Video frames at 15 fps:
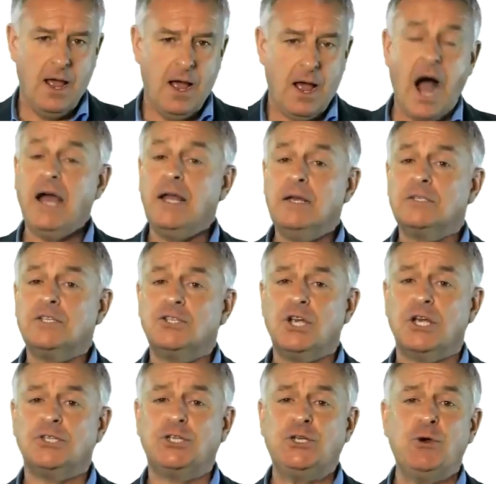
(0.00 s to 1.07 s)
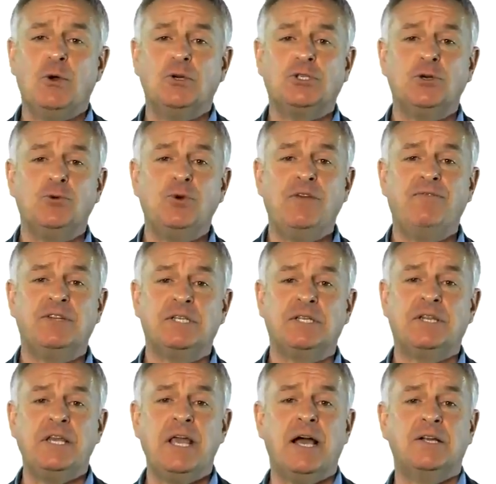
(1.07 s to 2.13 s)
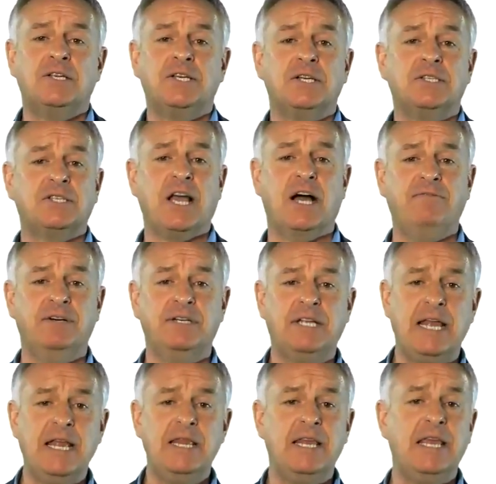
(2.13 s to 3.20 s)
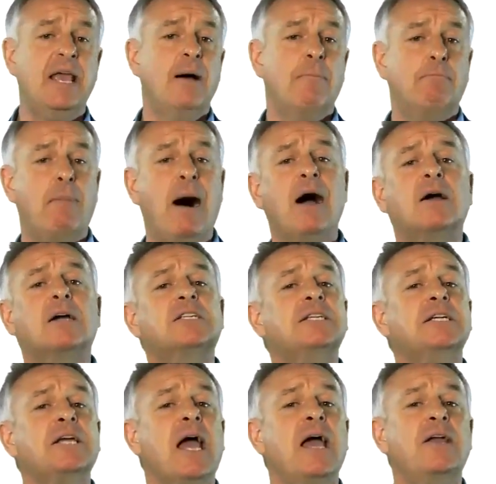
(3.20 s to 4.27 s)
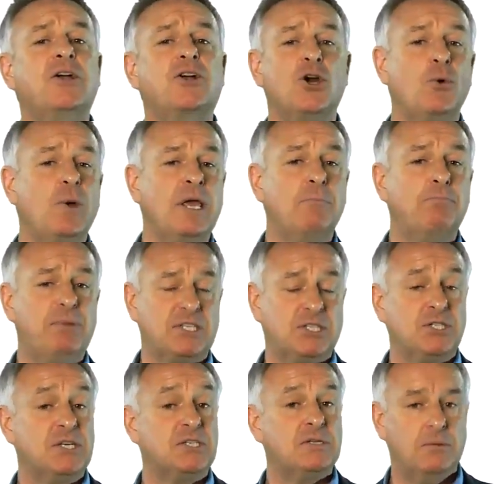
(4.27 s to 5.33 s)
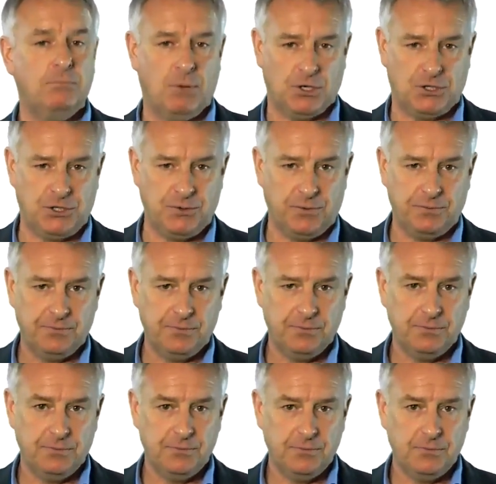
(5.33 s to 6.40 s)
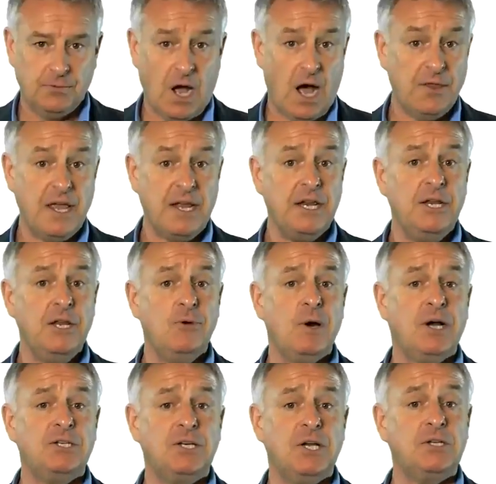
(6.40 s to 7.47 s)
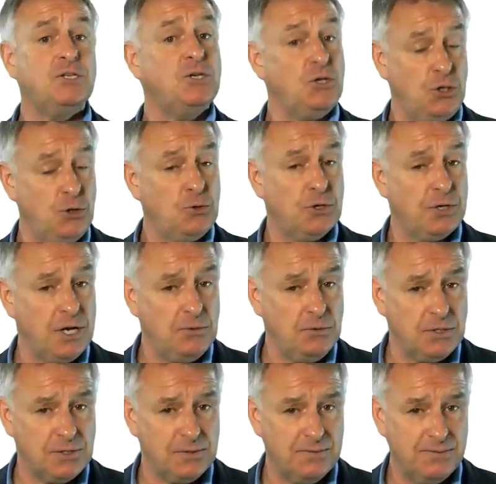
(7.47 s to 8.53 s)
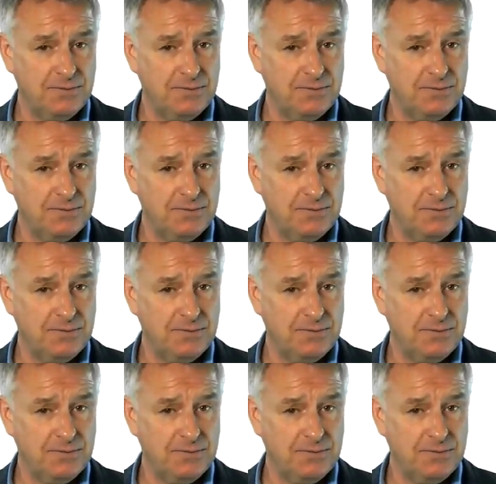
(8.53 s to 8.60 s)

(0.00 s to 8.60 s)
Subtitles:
I suggest you also revisit the ideas covered in the Marketing a Growing Business module. Are there any new ideas you could use?